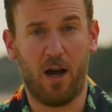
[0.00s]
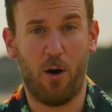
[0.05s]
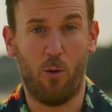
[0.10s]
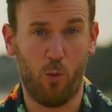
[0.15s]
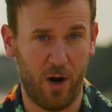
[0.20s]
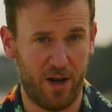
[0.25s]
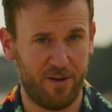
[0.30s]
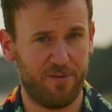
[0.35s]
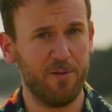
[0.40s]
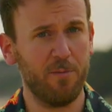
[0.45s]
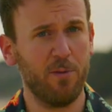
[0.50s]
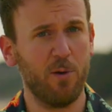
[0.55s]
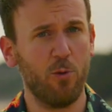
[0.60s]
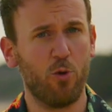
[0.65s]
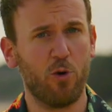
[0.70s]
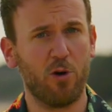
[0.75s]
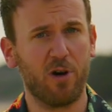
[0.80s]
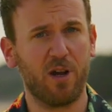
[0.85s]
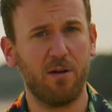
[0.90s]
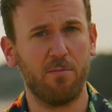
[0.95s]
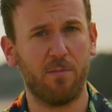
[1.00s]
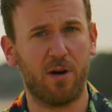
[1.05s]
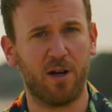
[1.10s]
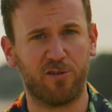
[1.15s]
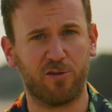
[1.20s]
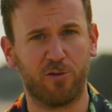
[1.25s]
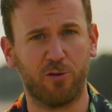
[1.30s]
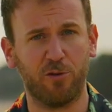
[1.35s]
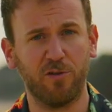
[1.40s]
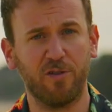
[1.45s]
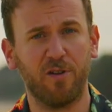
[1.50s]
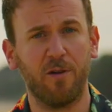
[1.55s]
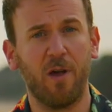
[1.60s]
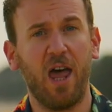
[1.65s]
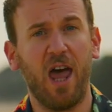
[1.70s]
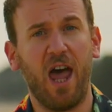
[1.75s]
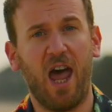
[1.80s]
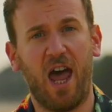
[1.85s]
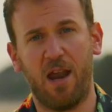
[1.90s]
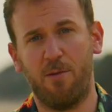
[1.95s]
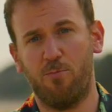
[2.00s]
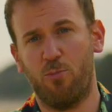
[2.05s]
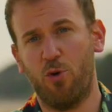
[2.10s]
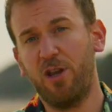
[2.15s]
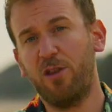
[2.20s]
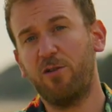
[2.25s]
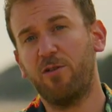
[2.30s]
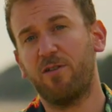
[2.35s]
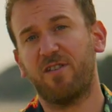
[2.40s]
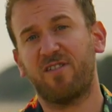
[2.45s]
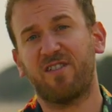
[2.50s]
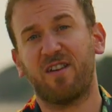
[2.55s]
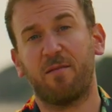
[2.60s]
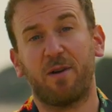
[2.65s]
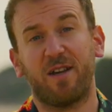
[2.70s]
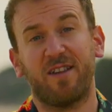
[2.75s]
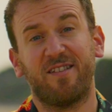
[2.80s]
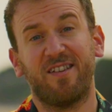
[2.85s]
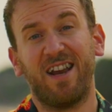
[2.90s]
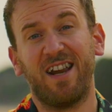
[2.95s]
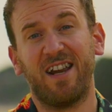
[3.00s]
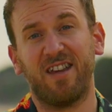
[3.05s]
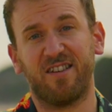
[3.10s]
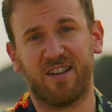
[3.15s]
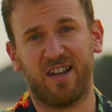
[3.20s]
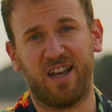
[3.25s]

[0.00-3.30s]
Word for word: away from the working muscles and more into the subcutaneous